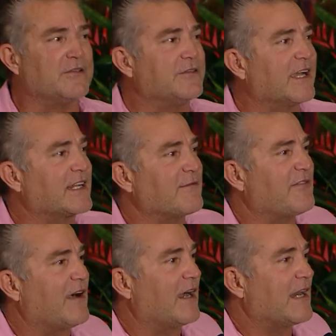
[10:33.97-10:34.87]
You guys have a
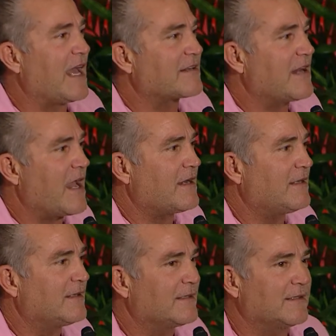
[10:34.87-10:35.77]
fire last night?
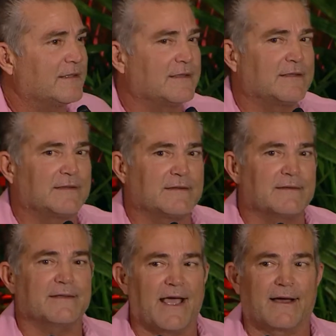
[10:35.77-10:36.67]

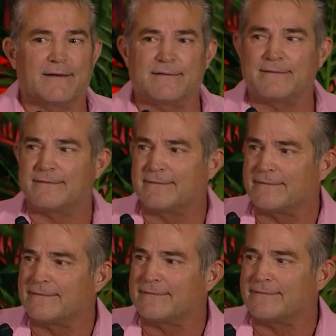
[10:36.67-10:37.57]
Yeah.
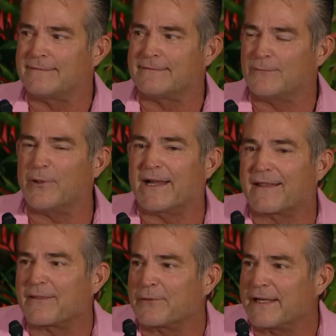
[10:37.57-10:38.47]
We had
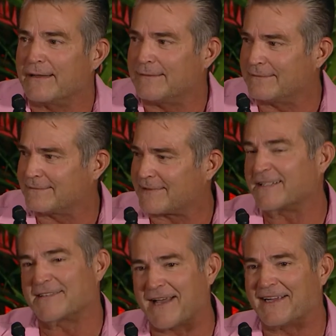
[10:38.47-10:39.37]
3 because
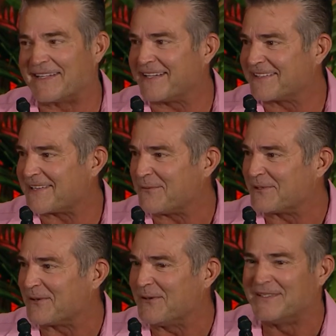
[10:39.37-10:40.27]
it's Hialeah. That's how we
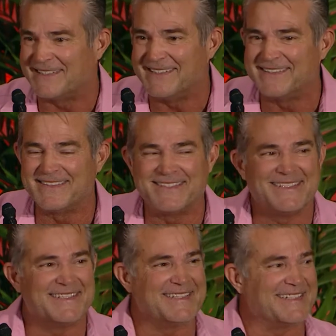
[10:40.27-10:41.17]
roll.
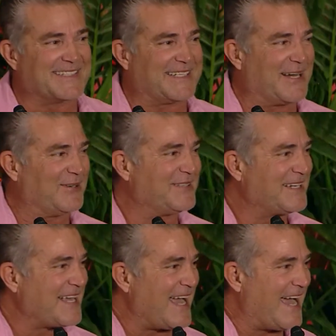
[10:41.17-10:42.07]
You know?
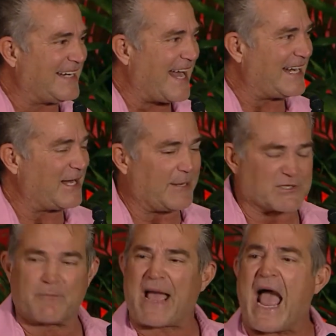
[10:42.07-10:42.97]
And it
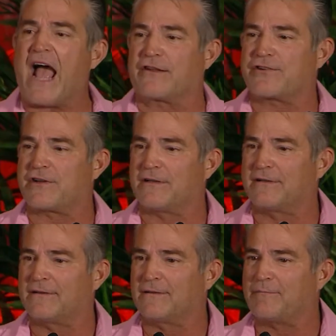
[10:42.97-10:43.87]
was a badge
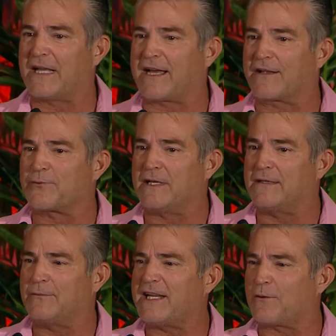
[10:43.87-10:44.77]
because
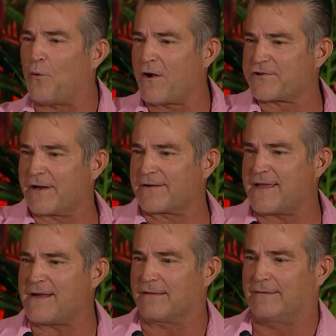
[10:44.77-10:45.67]
we didn't wash our
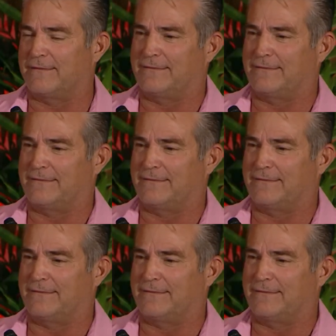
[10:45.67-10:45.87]
gear.